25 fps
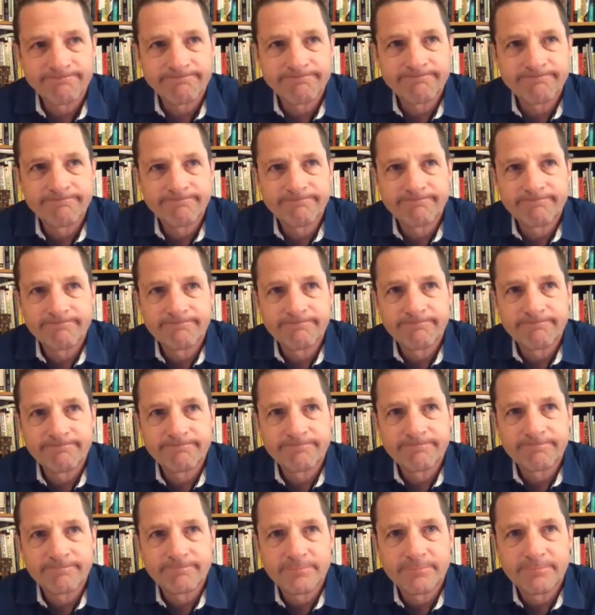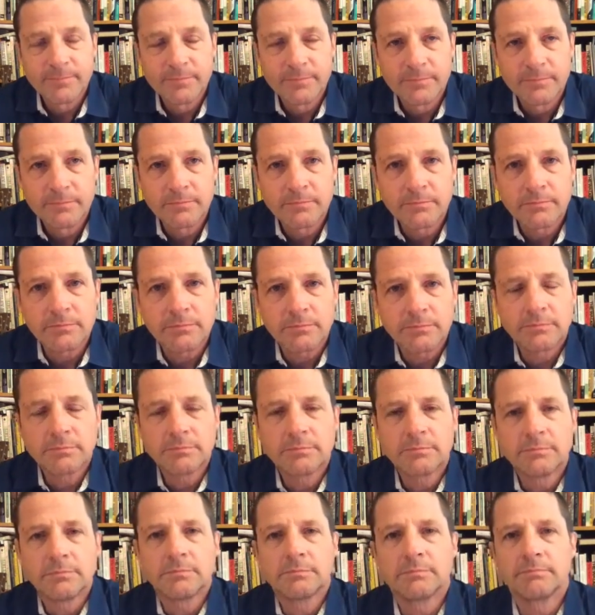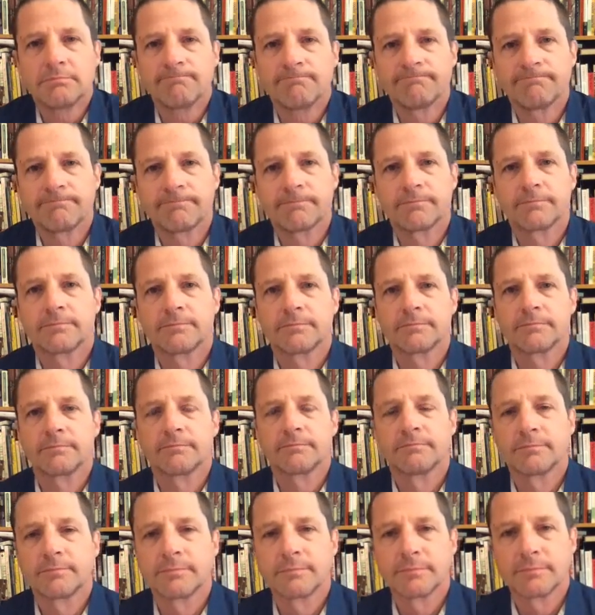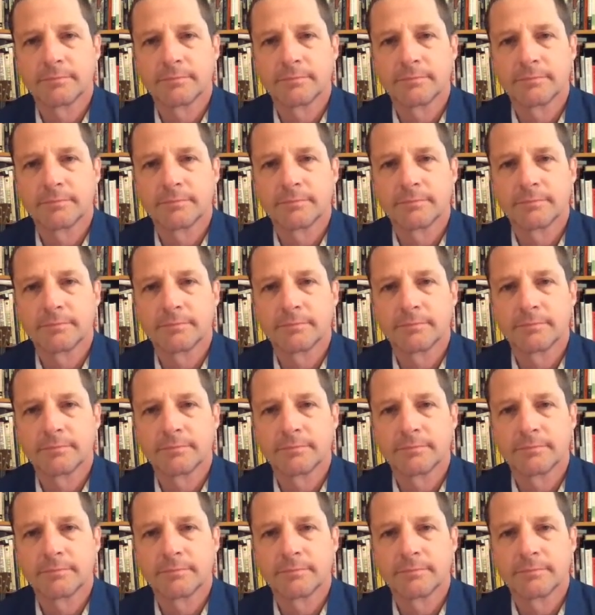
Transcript: No words are spoken by the person on screen.